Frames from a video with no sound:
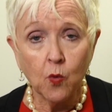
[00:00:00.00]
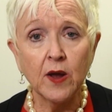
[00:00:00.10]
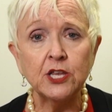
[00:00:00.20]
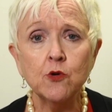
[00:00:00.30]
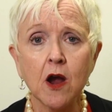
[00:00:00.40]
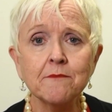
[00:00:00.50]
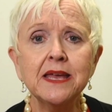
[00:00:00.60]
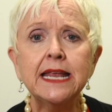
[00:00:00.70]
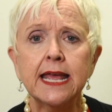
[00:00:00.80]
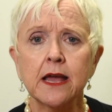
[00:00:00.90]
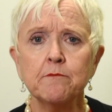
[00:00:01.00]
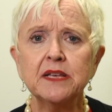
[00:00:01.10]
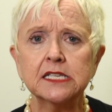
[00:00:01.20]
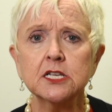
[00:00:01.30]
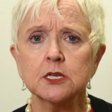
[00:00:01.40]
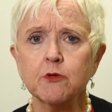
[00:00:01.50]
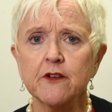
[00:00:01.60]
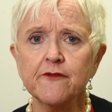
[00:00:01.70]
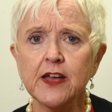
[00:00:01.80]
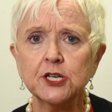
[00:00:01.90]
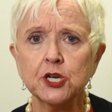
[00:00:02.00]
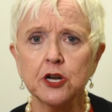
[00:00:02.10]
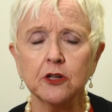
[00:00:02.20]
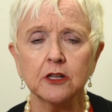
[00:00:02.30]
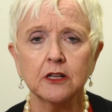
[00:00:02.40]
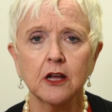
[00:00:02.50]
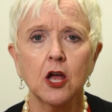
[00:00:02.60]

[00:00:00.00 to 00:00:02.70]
When you are meeting a business professional,